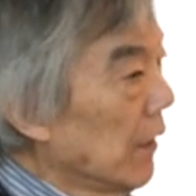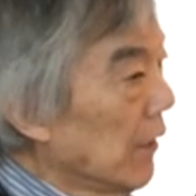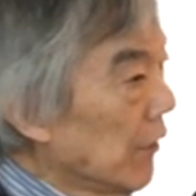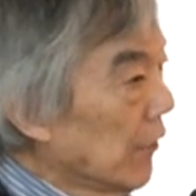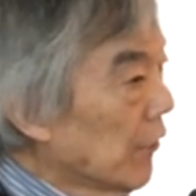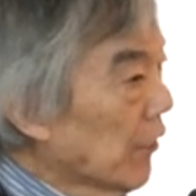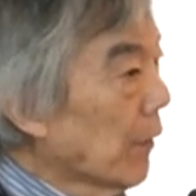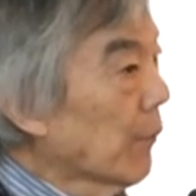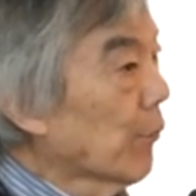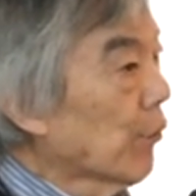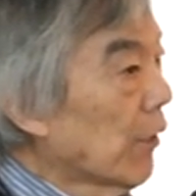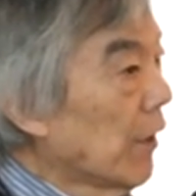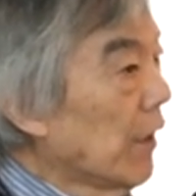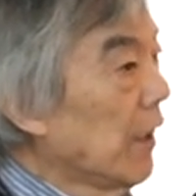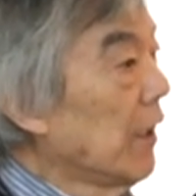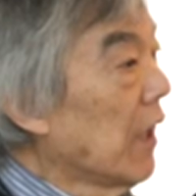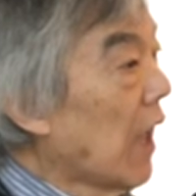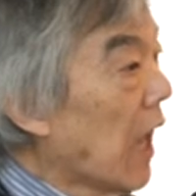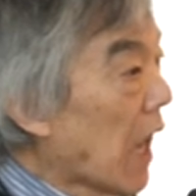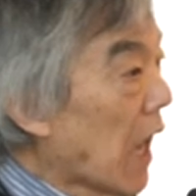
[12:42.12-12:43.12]

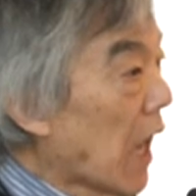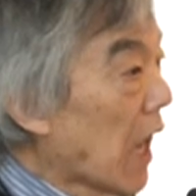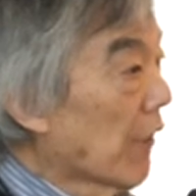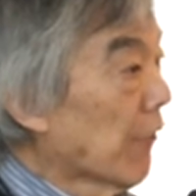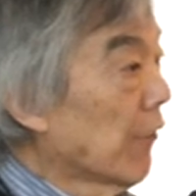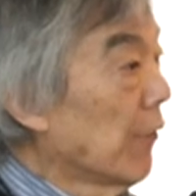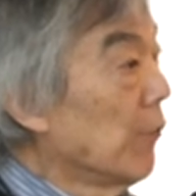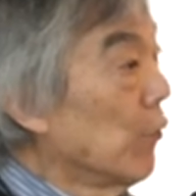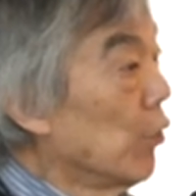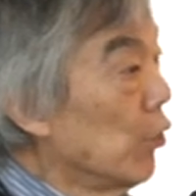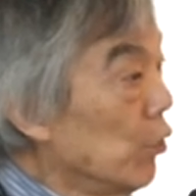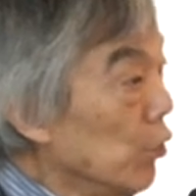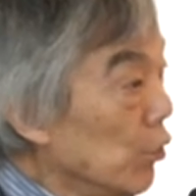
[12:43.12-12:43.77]
separating off and